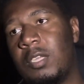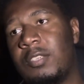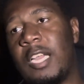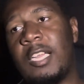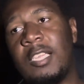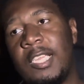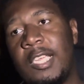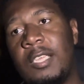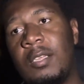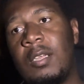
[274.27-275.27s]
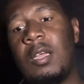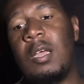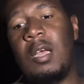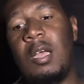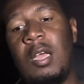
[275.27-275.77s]
Technically,
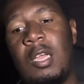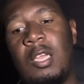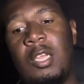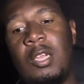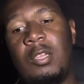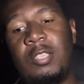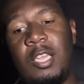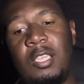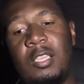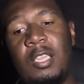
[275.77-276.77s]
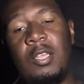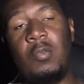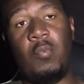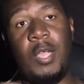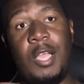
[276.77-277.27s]

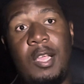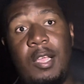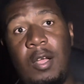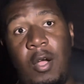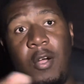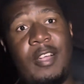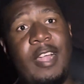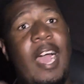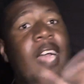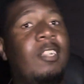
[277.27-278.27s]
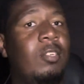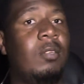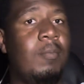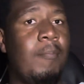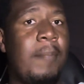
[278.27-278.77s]
we are not
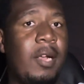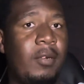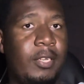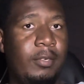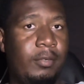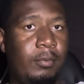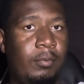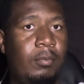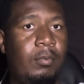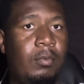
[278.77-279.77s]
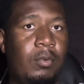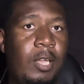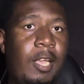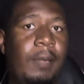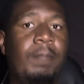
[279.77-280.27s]
married.
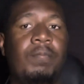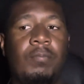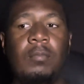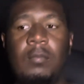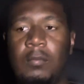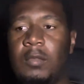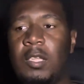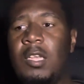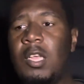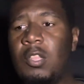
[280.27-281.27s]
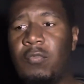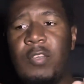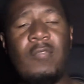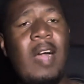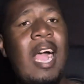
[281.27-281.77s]
Okay? The
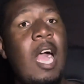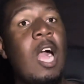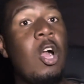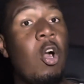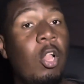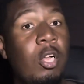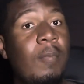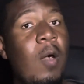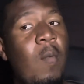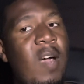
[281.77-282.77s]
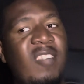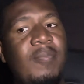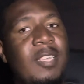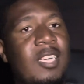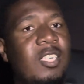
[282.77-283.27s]
reason why I call her my wife,
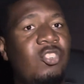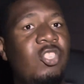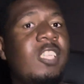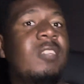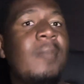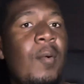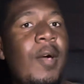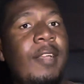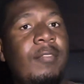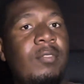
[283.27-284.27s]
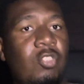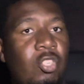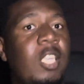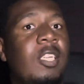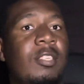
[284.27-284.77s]
because she is my wife.
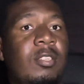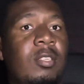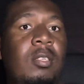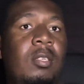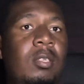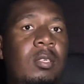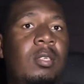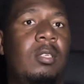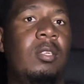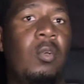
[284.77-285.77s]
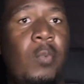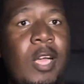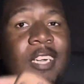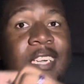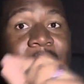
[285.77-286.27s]
She is. We
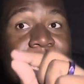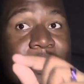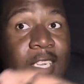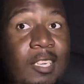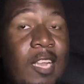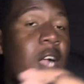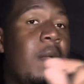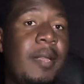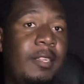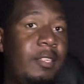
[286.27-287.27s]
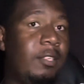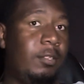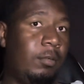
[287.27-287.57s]
are not documented.